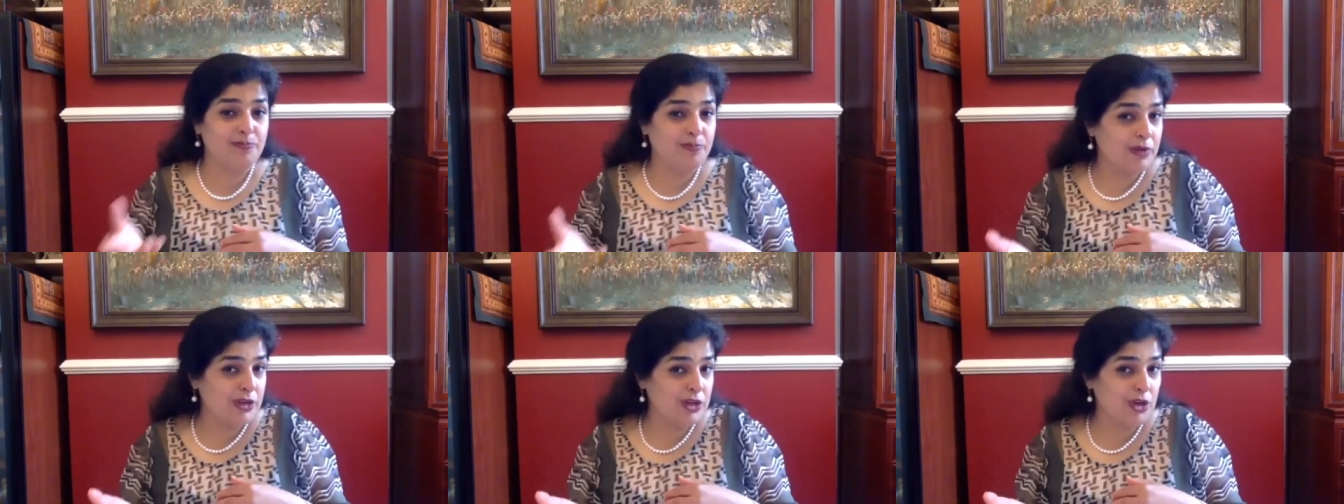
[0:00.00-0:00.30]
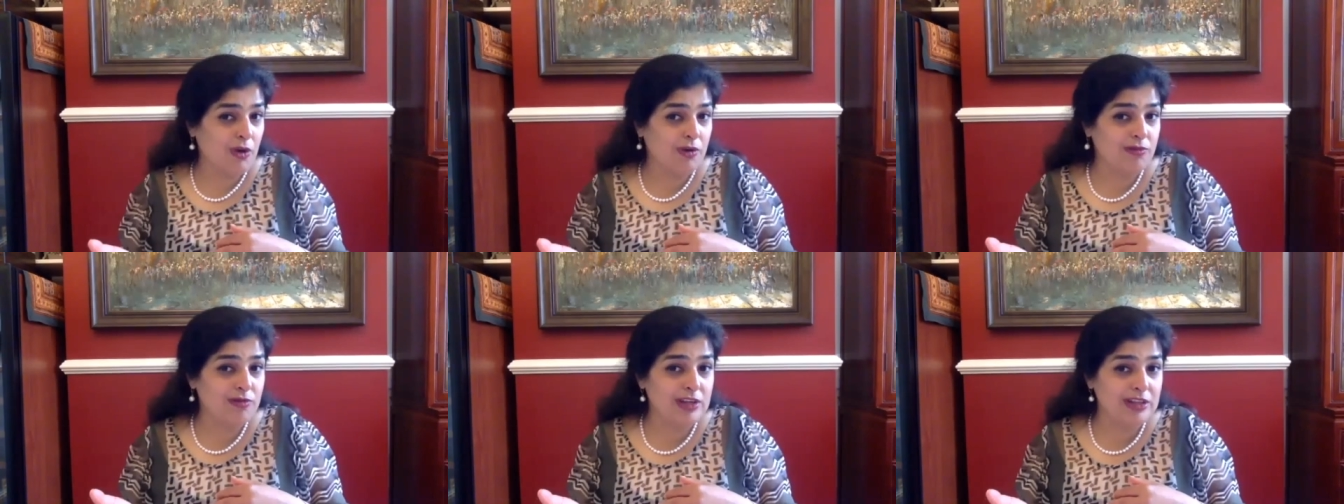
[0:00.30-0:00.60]

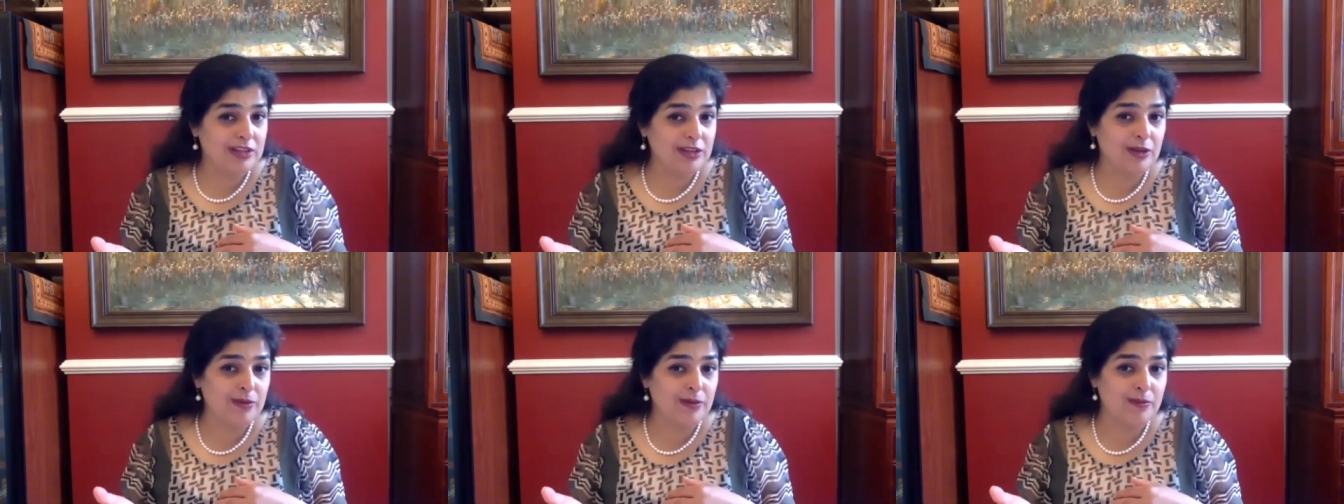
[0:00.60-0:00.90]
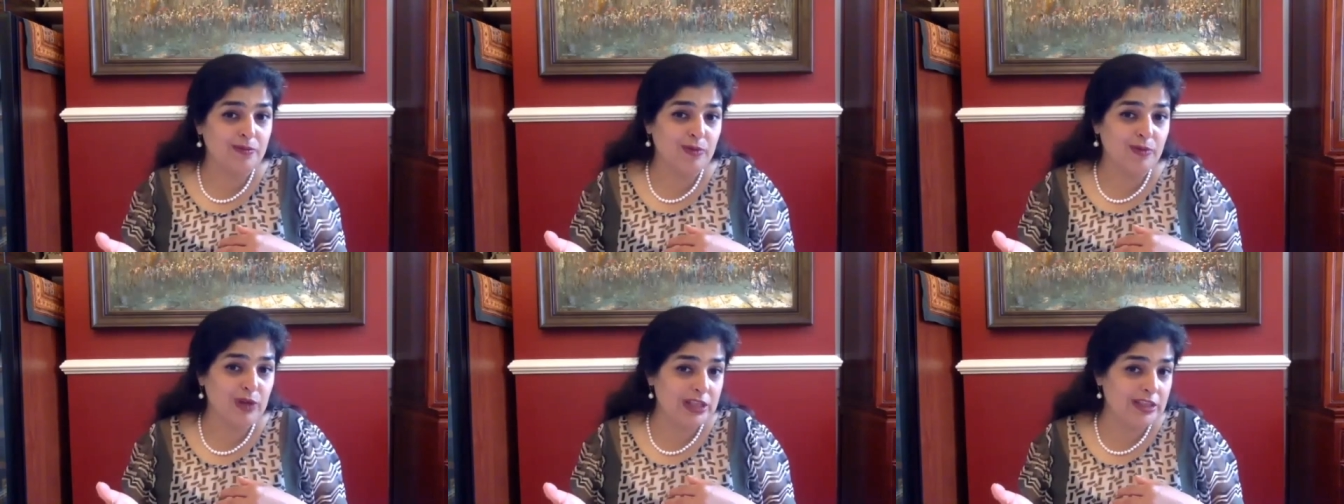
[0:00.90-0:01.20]
your
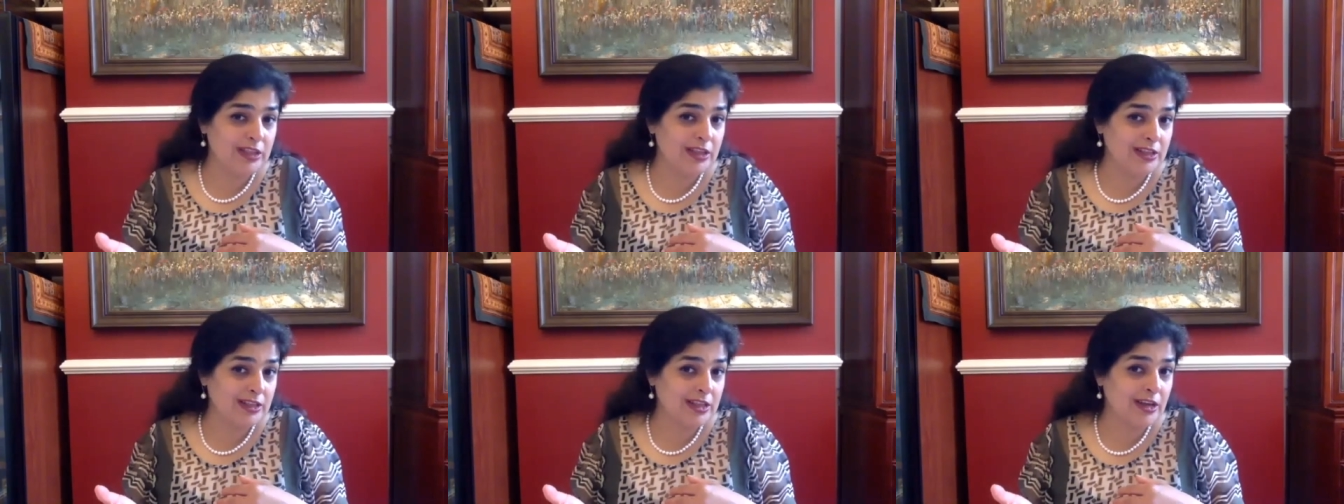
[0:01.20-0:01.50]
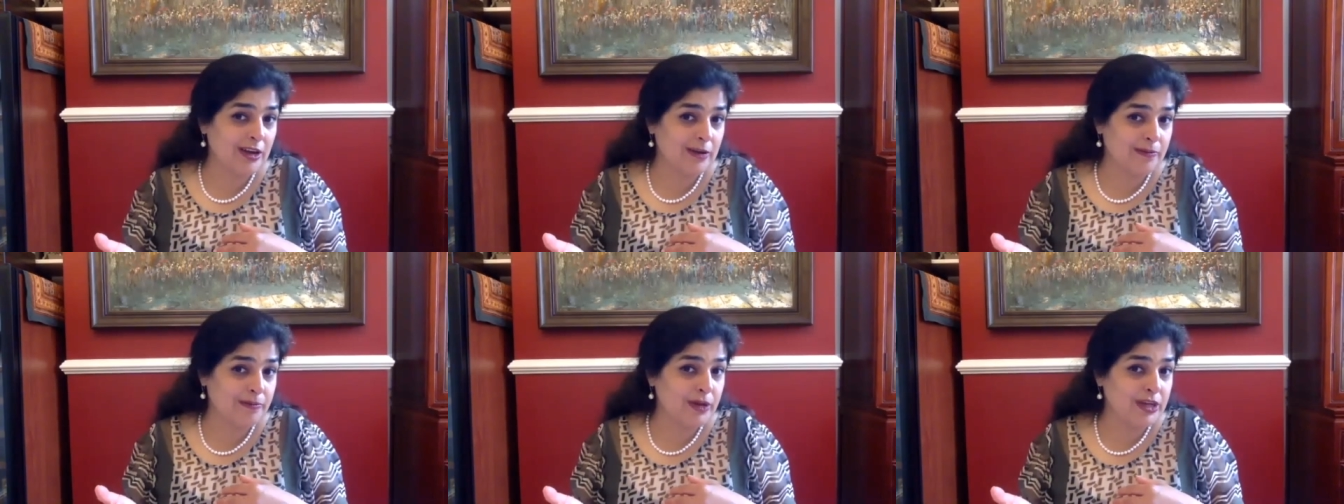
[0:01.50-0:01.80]
rhythm with the
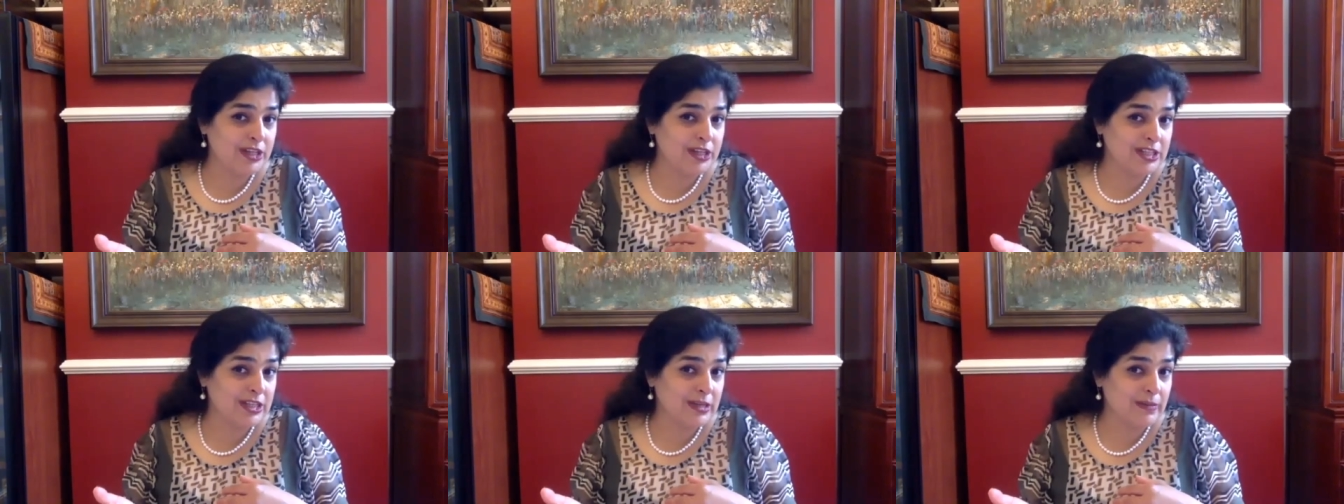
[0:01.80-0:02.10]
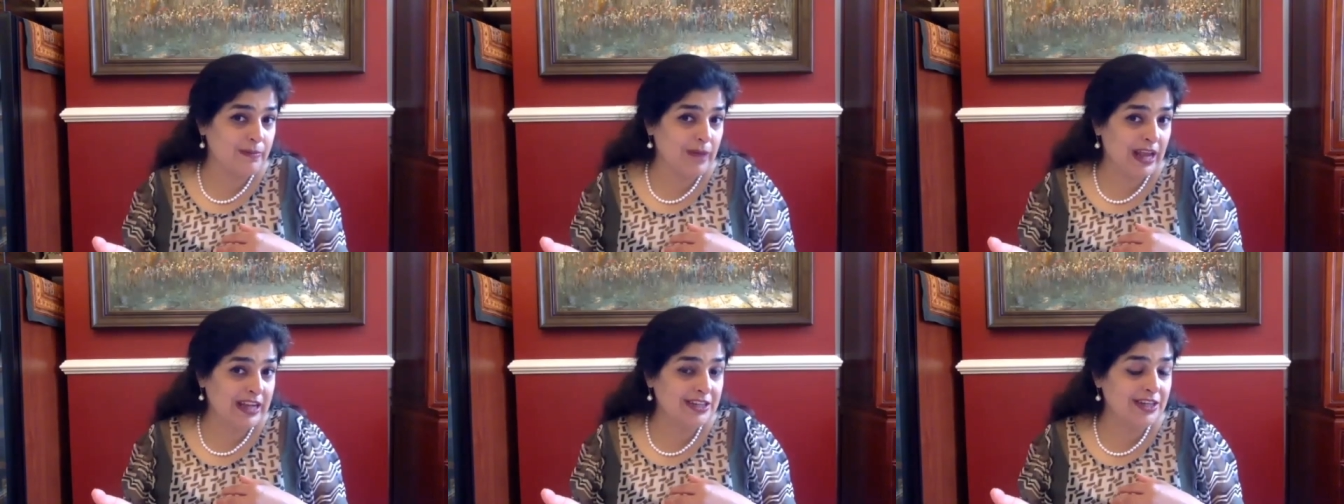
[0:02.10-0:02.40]
third person
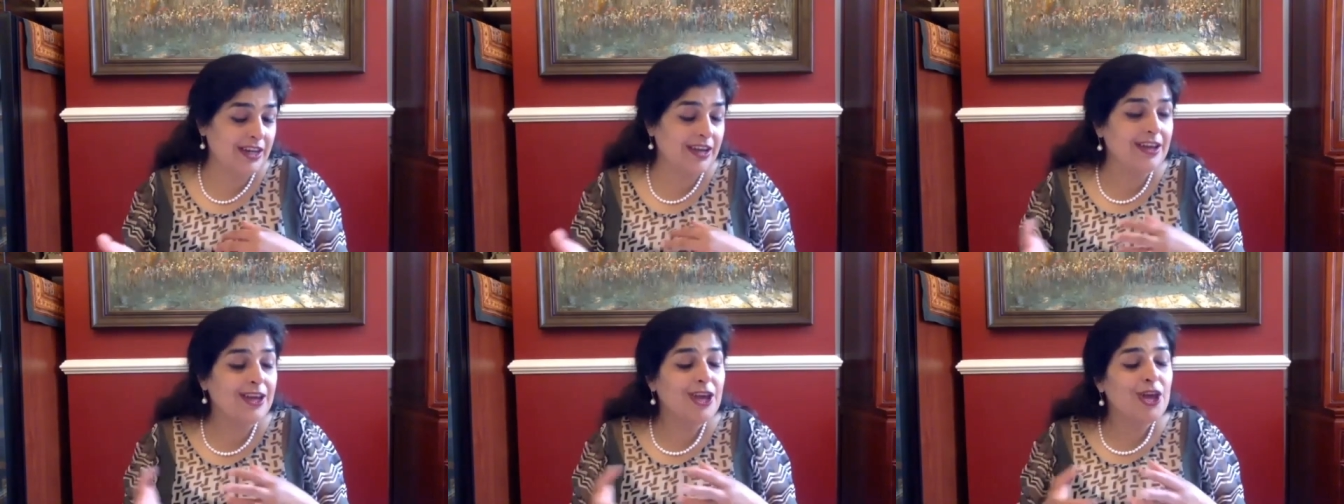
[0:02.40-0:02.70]
better